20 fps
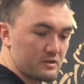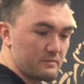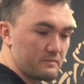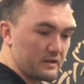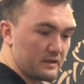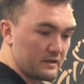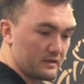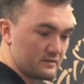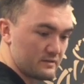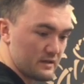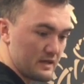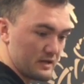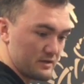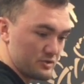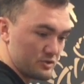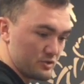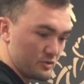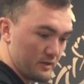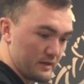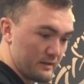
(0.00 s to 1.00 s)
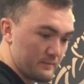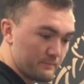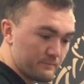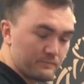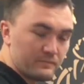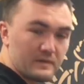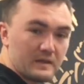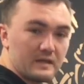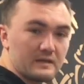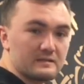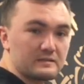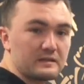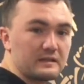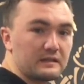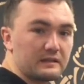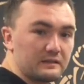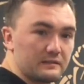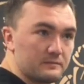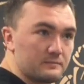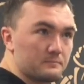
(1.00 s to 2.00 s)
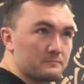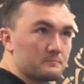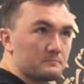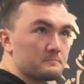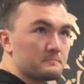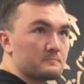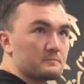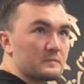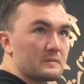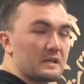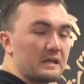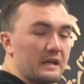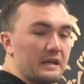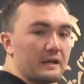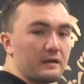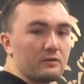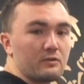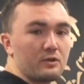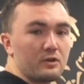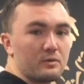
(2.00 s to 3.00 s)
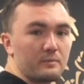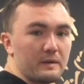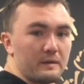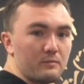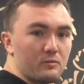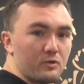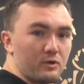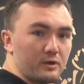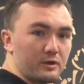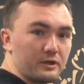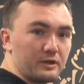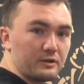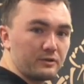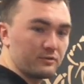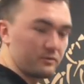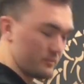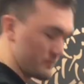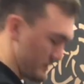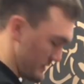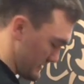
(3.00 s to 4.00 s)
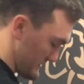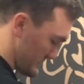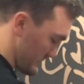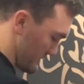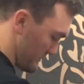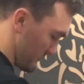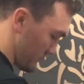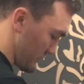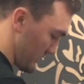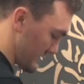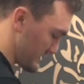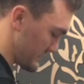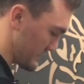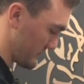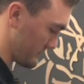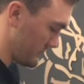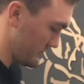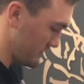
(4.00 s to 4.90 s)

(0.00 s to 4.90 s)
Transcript: because that joint is getting a little bit more congruent and it's compressing a little